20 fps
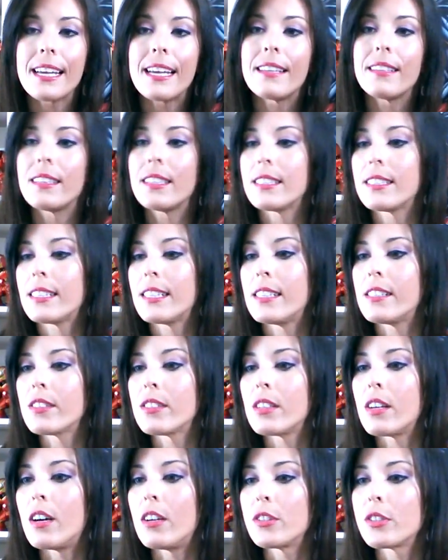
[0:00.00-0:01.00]
and this
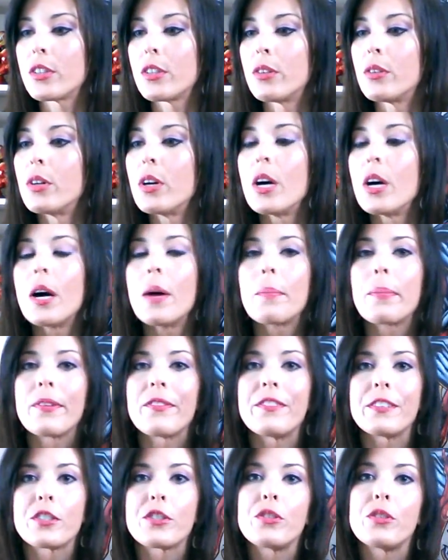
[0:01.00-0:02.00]
is also
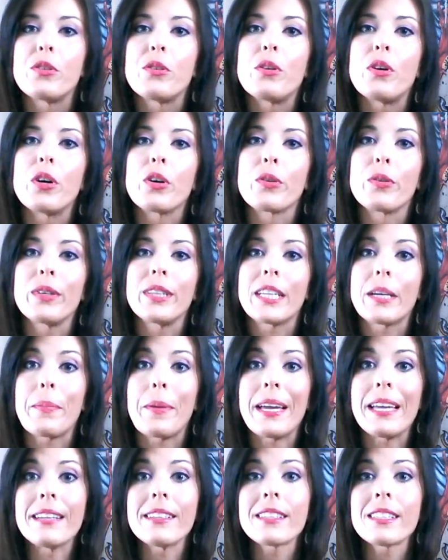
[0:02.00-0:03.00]
professional acrylic
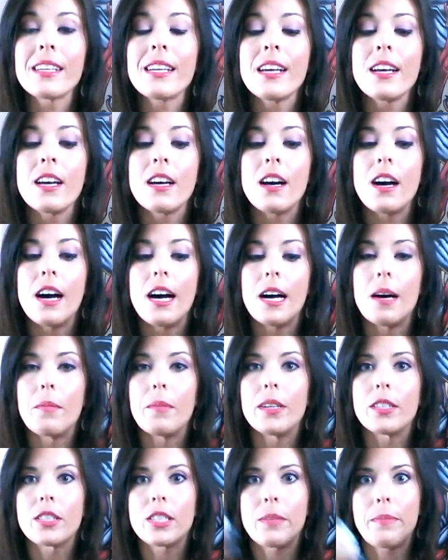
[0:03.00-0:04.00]
paint
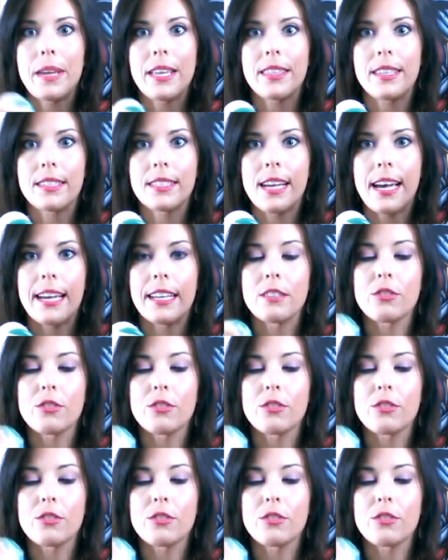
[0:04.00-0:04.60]
to make this guy.